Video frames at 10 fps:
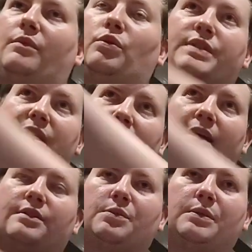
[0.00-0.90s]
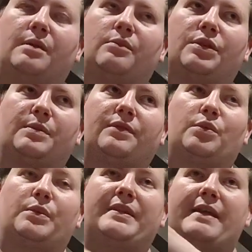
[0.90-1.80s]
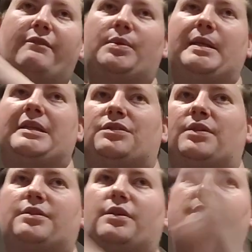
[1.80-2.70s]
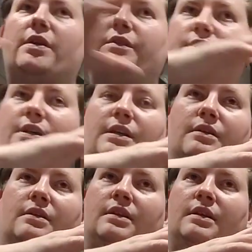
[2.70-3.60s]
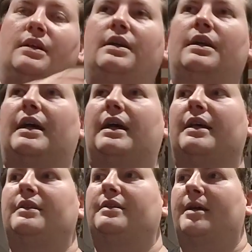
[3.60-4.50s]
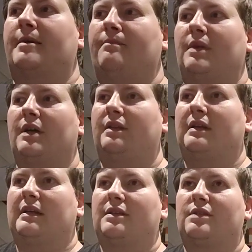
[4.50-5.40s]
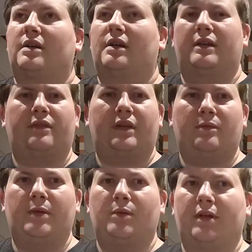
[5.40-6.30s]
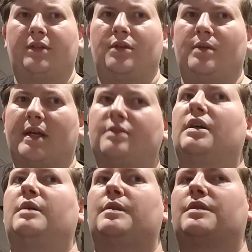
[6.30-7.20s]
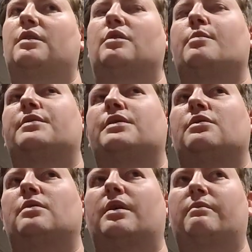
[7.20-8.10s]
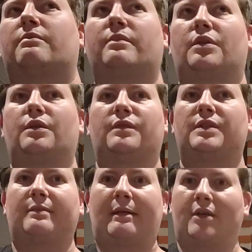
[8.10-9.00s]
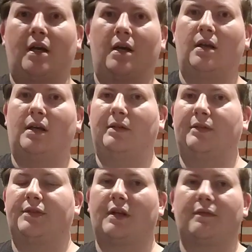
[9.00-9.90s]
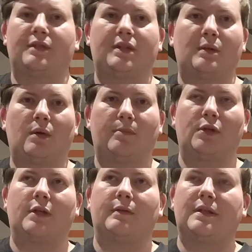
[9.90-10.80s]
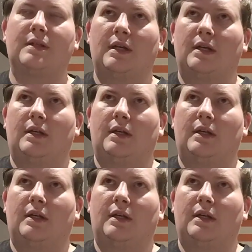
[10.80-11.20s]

or Sea Houses we've done once before. We never really stretched over the other side. And I think that's kind of thing we want to do next time is go up to go and visit around Carlisle and stuff and see what breweries